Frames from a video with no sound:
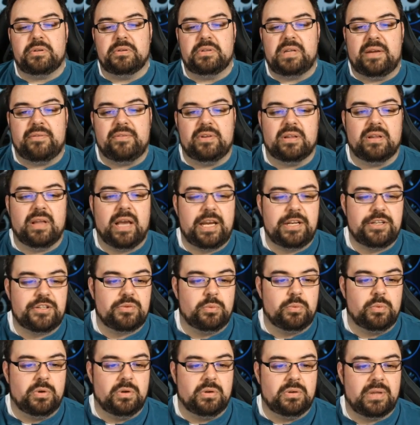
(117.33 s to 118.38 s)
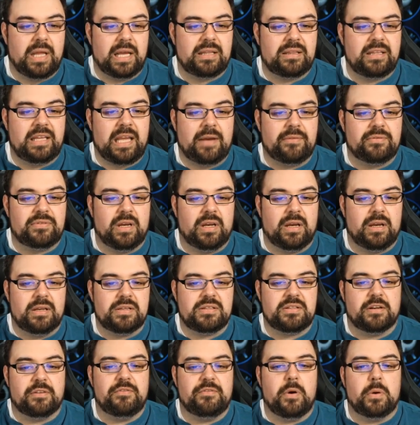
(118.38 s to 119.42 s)
David Leitch will likely have to
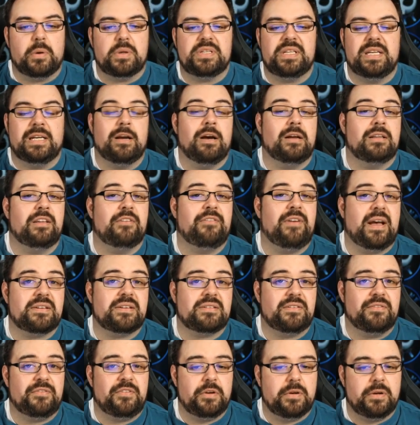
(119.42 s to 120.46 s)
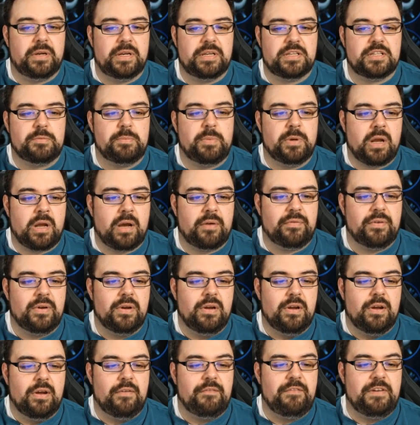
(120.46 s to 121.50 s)
start focusing on the Fast and Furious spinoff
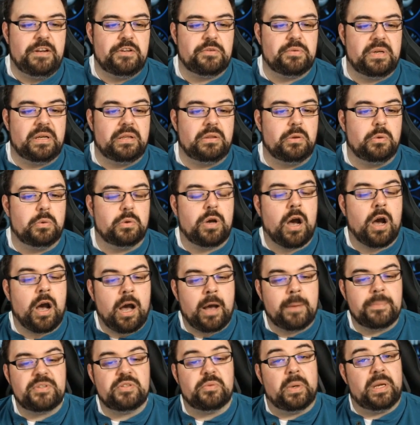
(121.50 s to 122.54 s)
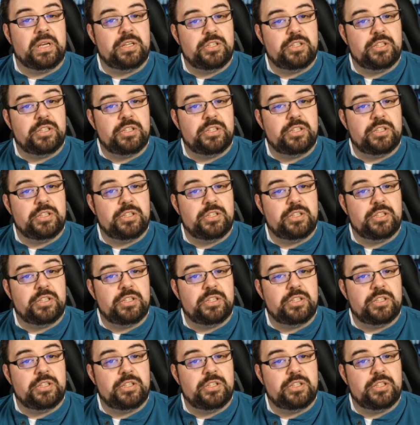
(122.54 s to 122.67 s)
featuring Luke Hobbs, Dwayne